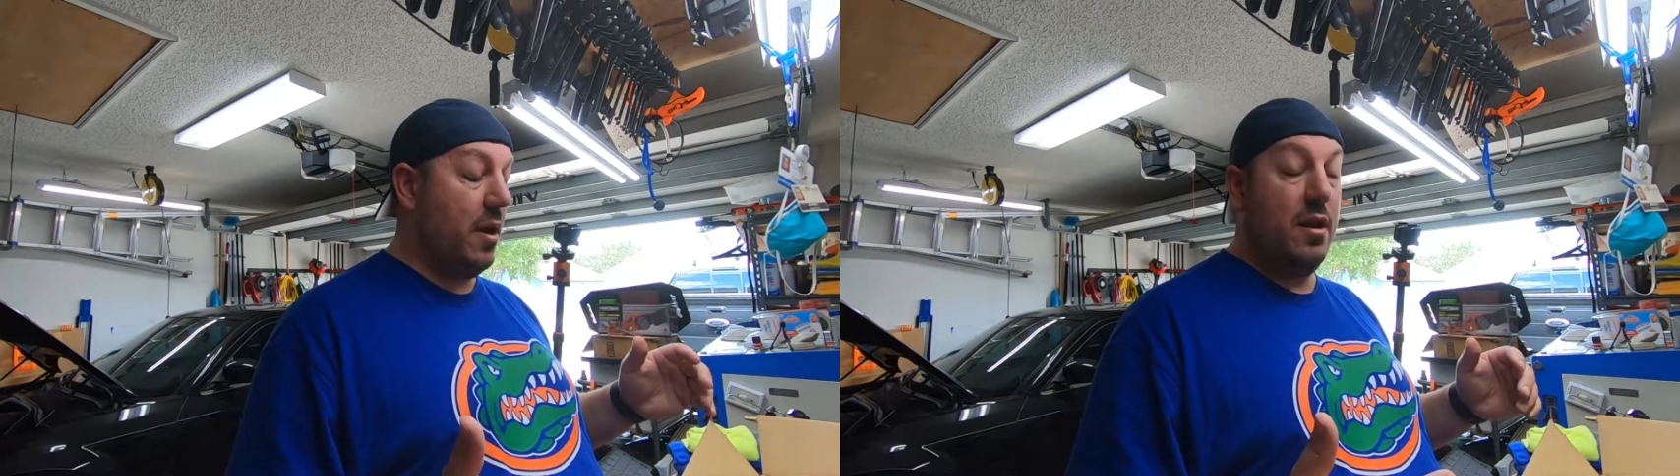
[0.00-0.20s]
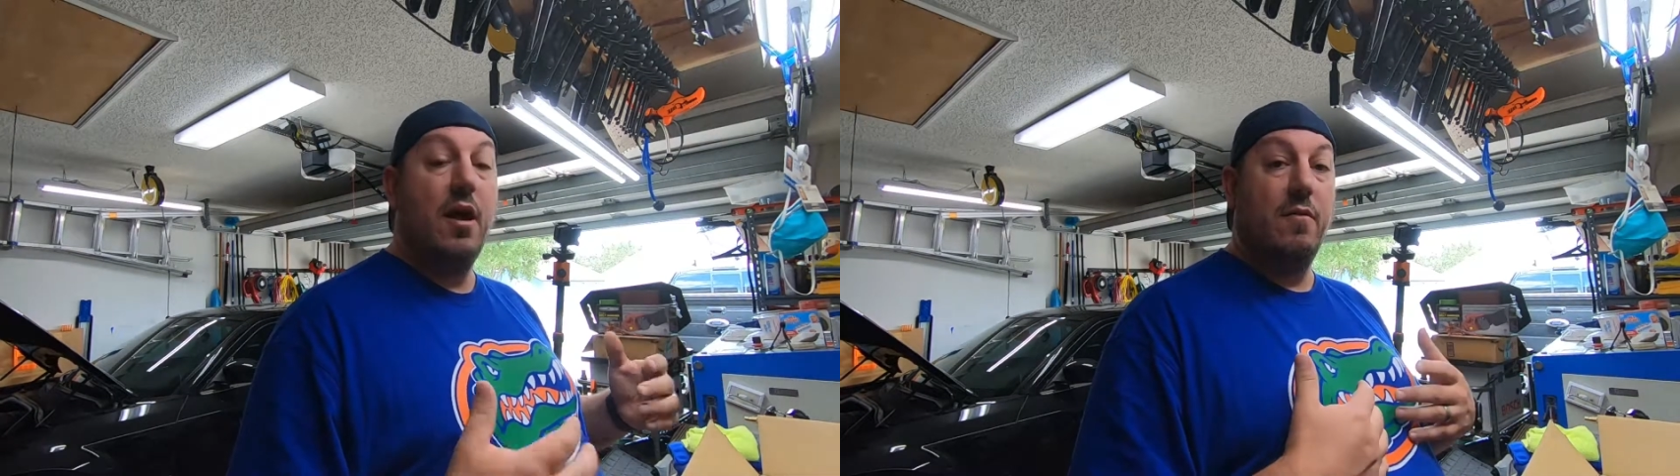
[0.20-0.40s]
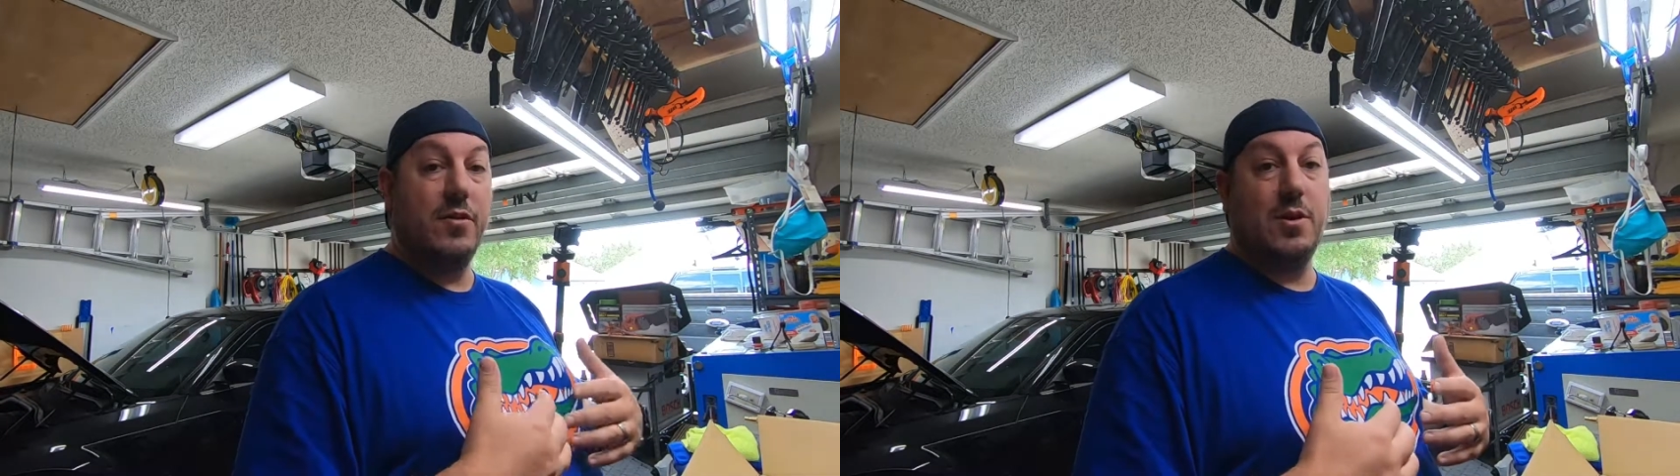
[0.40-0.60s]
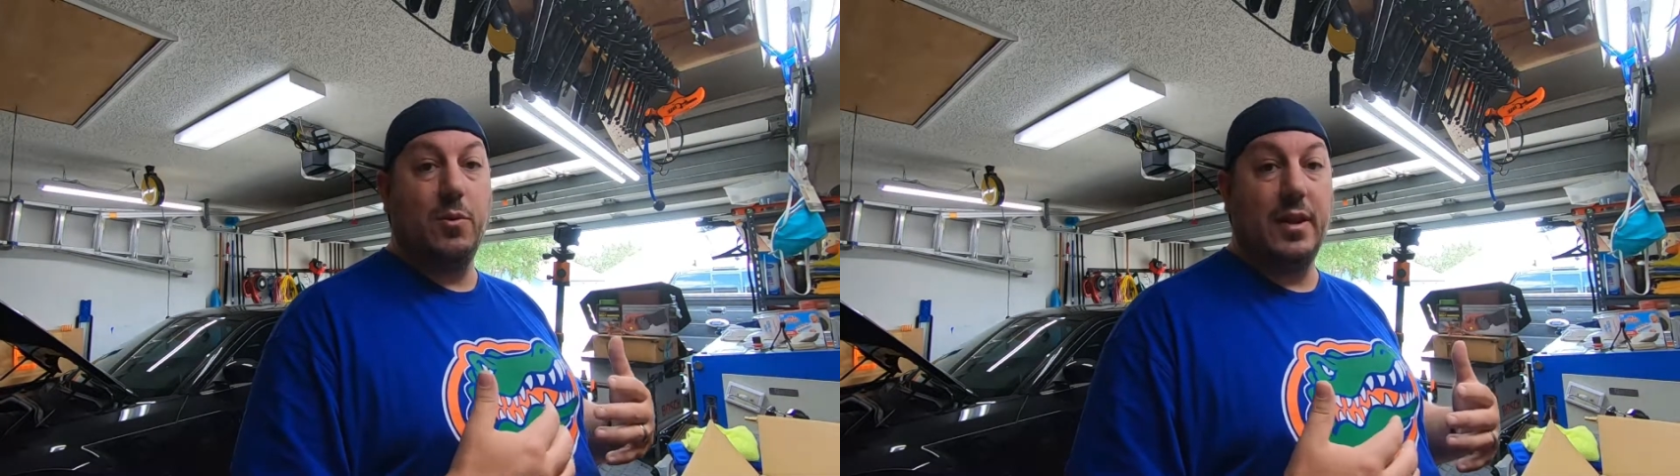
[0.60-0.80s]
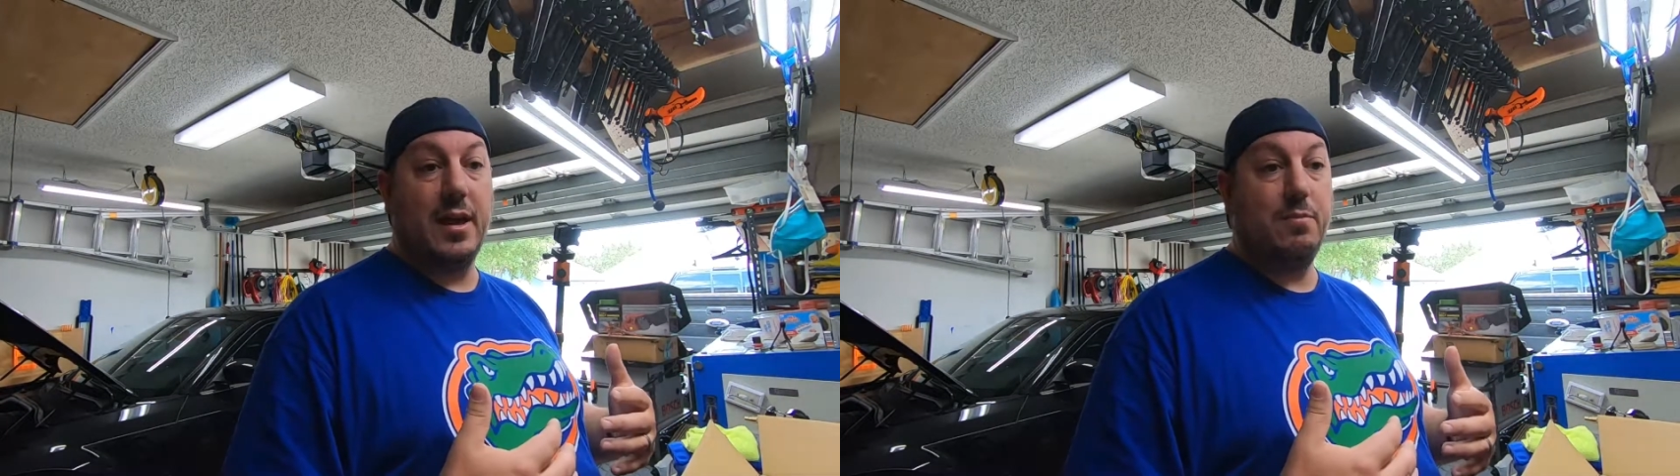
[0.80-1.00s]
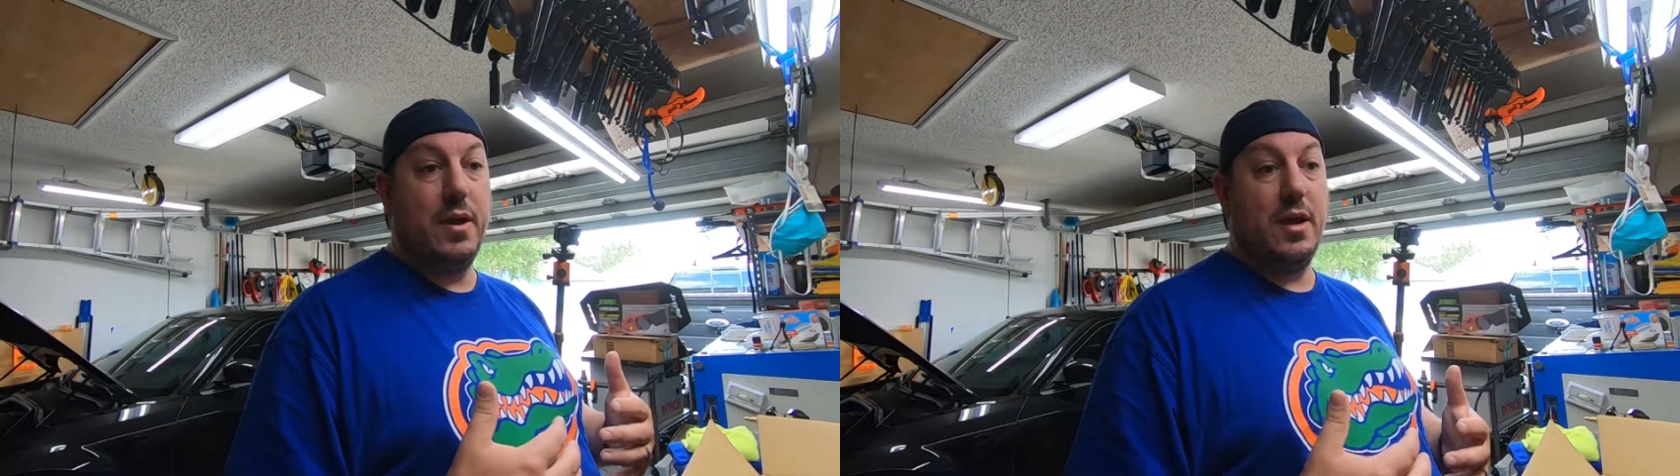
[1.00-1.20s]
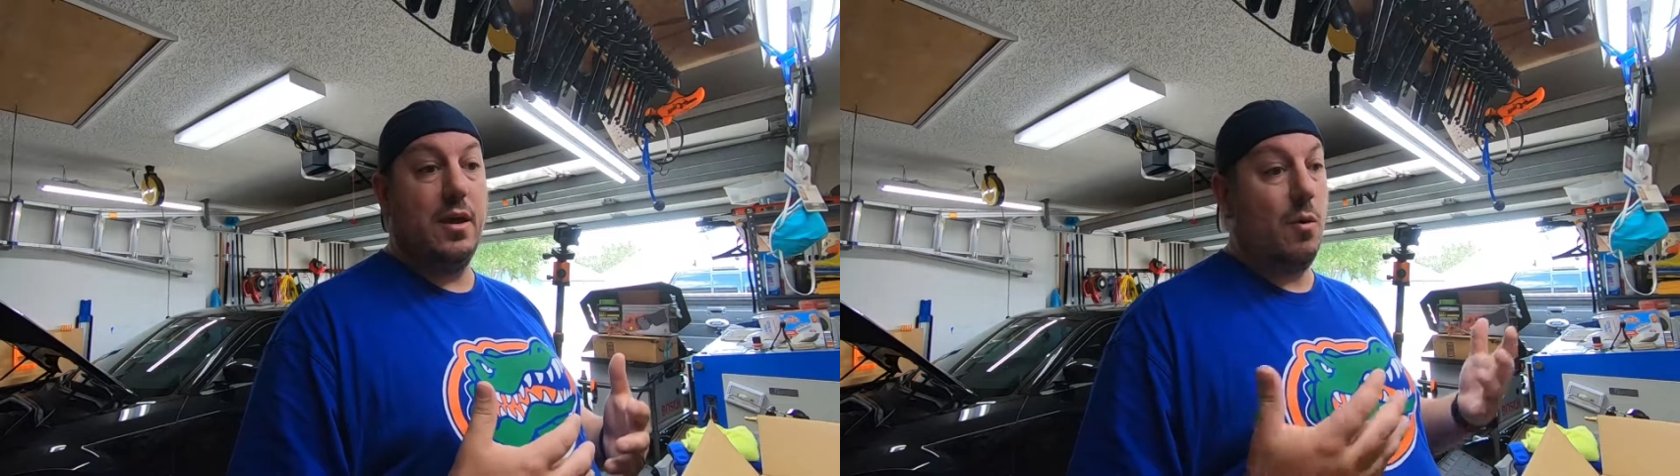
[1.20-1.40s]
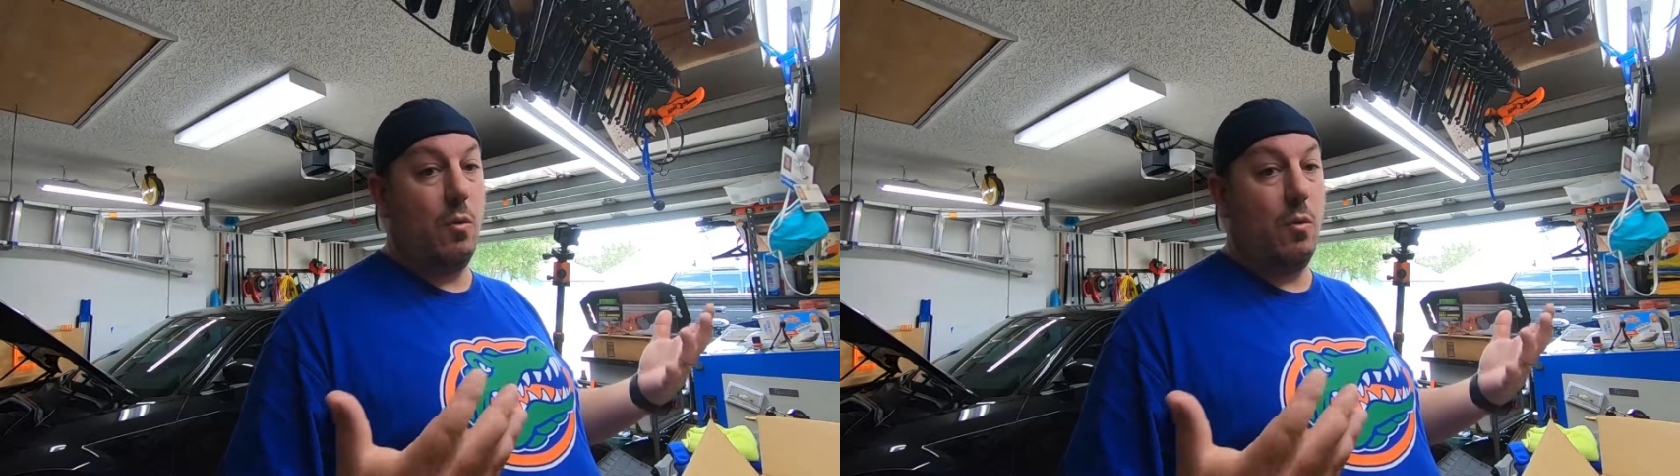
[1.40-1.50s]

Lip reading: But for someone like me